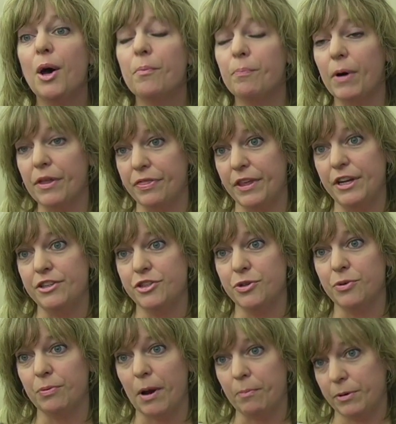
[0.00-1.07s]
but they do
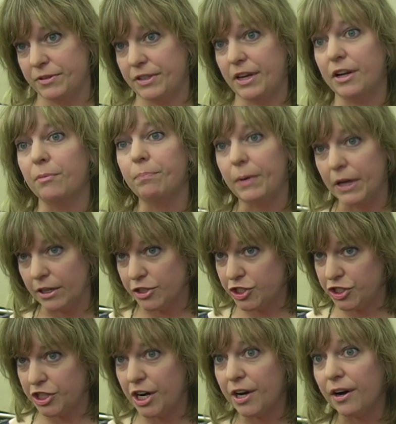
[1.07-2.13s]
represent a big
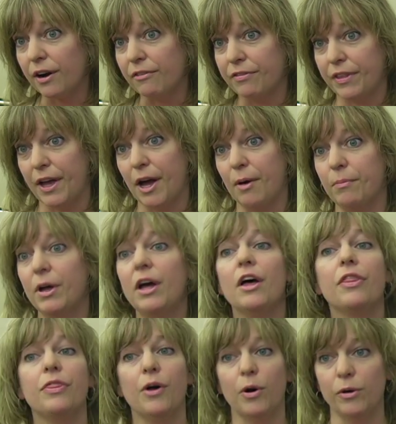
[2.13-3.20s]
share of them,
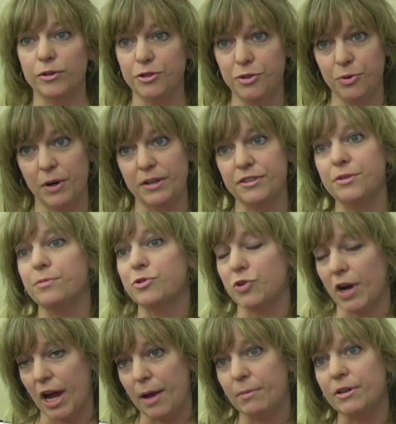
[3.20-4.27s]
those who are
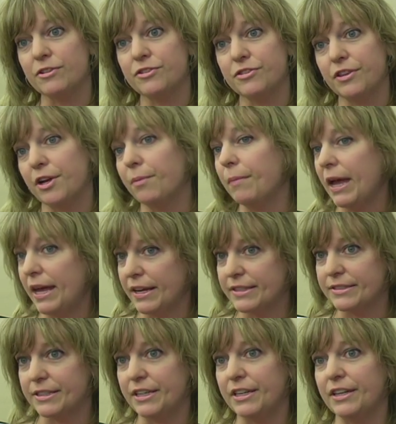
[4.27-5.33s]
subscribers to their
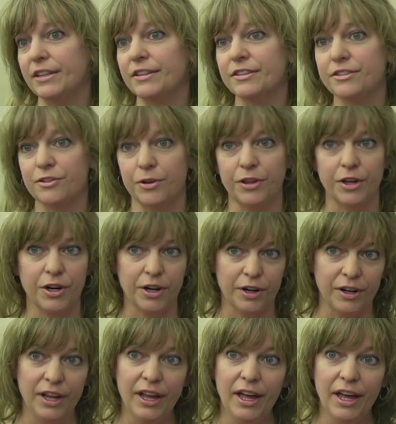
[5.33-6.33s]
magazines or their